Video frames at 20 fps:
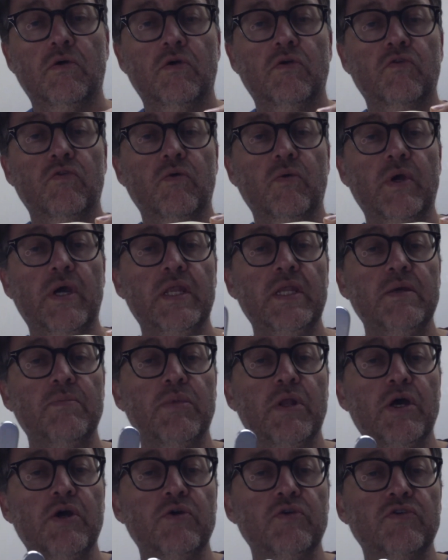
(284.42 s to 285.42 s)
So any
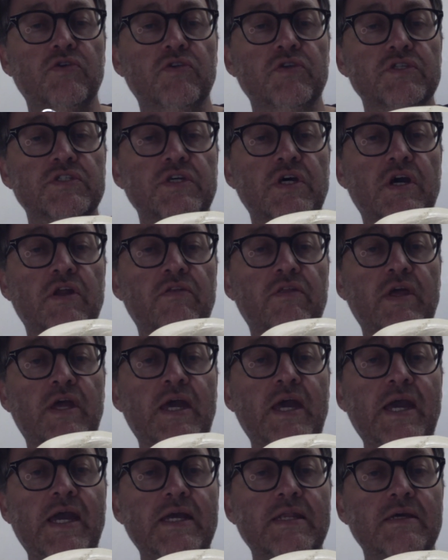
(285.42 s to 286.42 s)
blow to the side of the
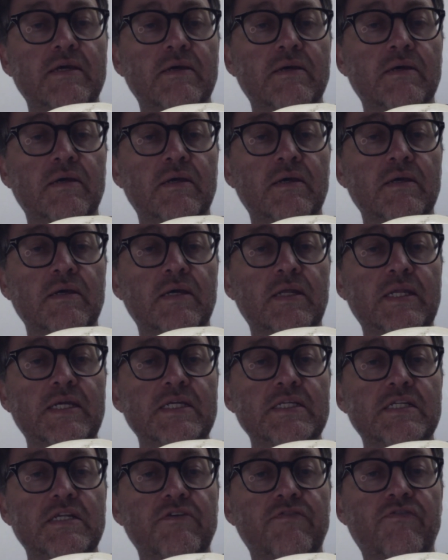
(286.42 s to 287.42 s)
head can
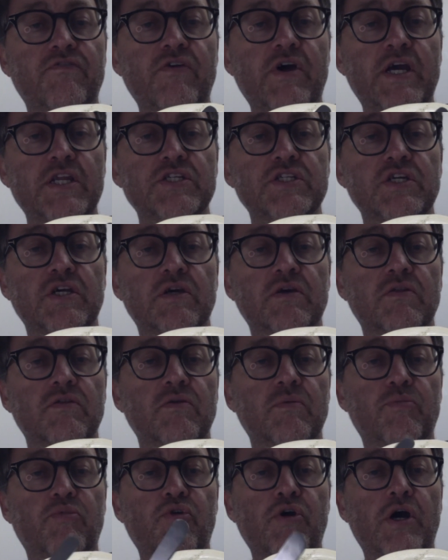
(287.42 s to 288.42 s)
easily fracture the
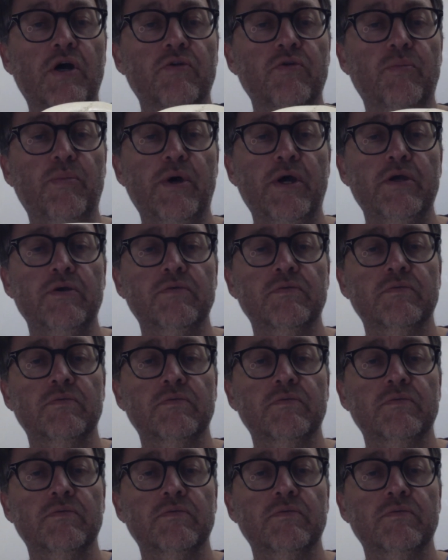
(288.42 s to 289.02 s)
parietal bone